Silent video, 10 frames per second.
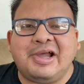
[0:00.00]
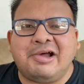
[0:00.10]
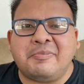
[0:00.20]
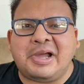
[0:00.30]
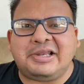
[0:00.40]

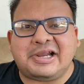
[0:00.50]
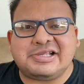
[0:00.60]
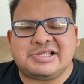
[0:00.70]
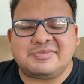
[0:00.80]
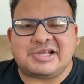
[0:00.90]
A lot
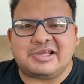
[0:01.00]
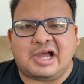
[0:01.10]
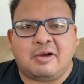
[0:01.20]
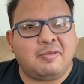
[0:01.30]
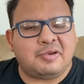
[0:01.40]
of times
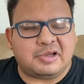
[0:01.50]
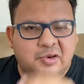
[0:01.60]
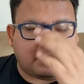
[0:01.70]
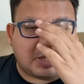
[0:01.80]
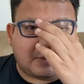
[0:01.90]
I'll
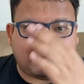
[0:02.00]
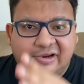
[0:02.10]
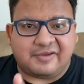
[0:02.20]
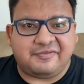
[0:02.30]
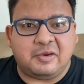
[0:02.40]
after
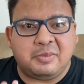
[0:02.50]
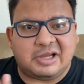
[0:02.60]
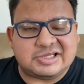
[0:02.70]
I film